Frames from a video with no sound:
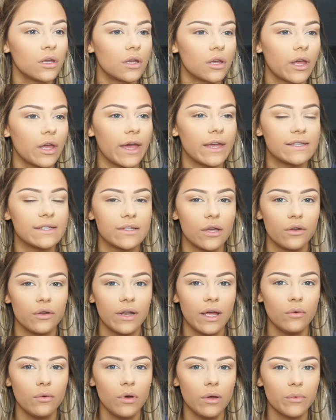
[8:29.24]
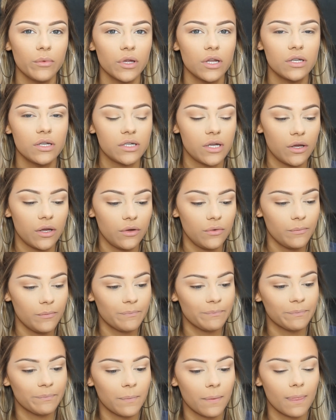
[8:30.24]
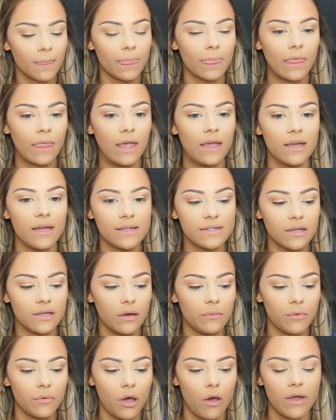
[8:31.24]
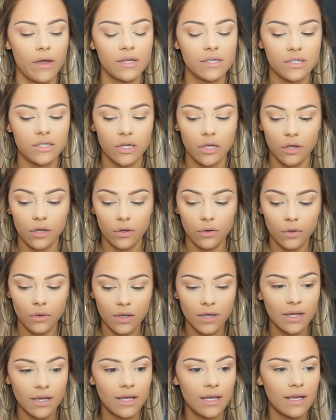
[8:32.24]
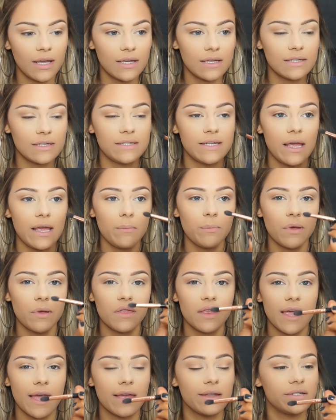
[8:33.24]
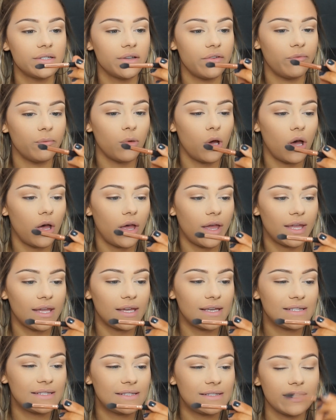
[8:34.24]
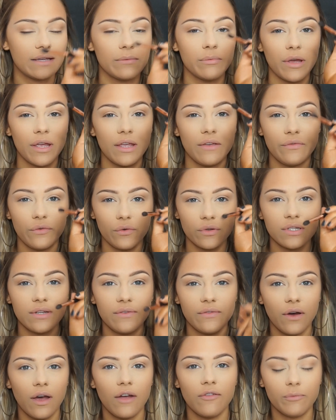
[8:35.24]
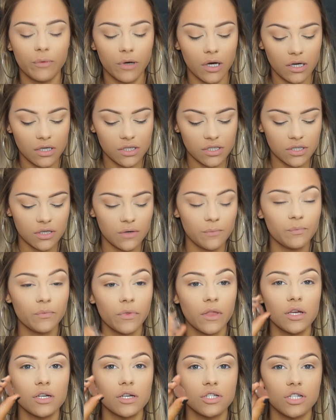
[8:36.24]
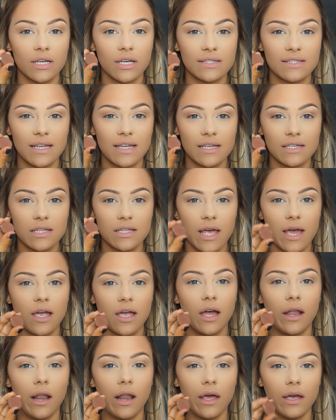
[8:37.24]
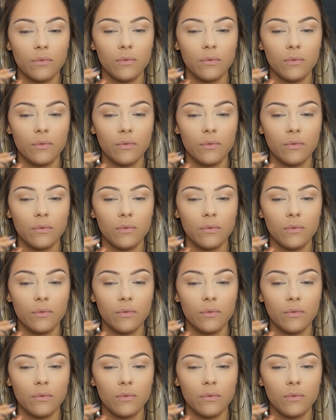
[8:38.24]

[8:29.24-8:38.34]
Okay, so now what I'm going to do is I'm going to dip the end of my Sigma E45 brush just into that colour.